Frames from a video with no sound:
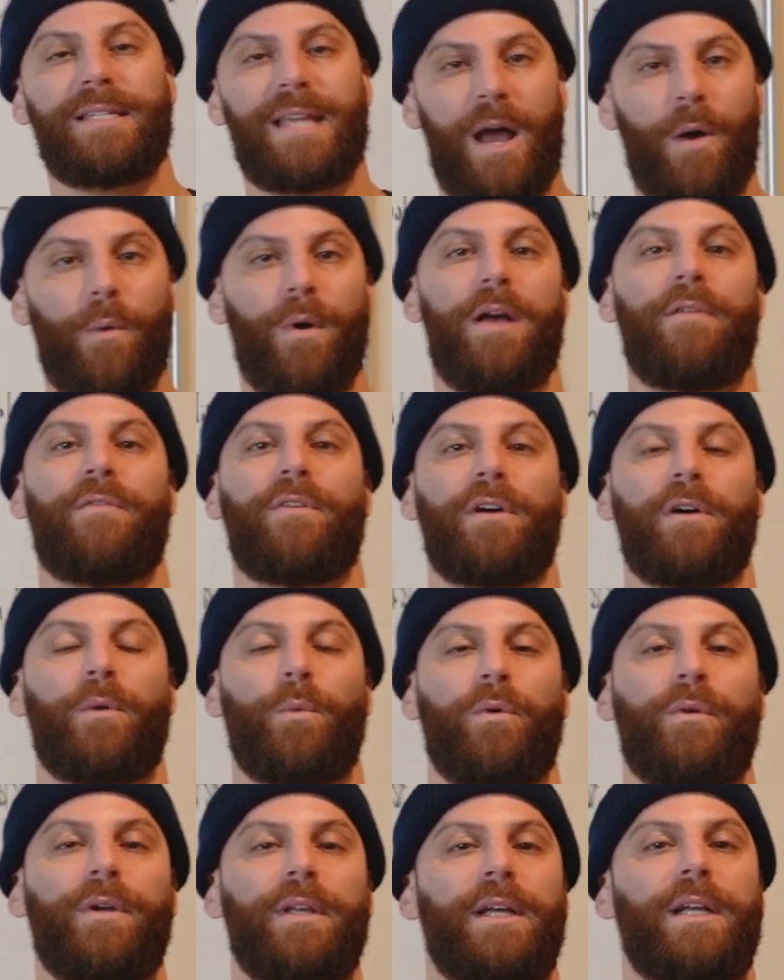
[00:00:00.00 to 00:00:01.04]
However,
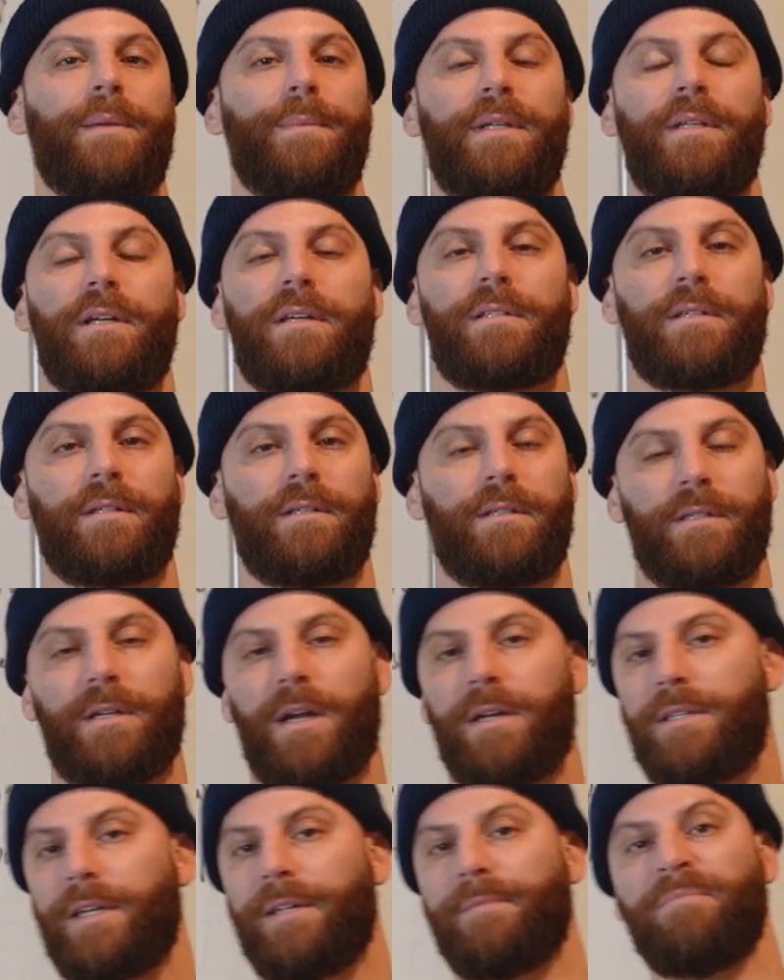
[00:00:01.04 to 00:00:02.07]
we're really going to be
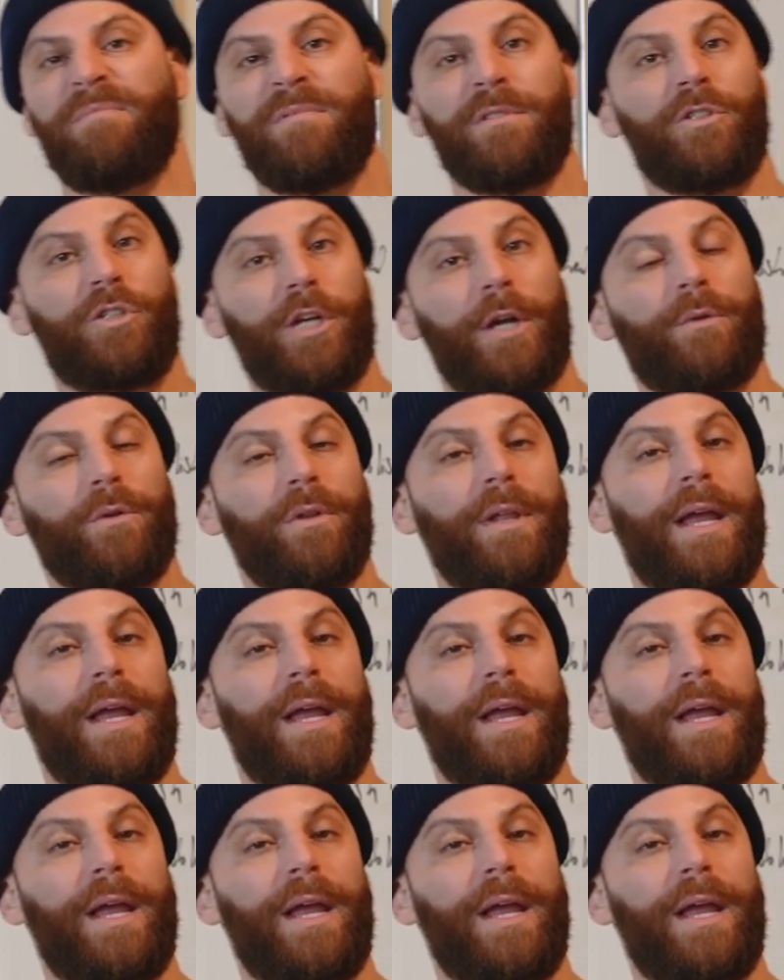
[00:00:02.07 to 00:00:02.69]
discussing general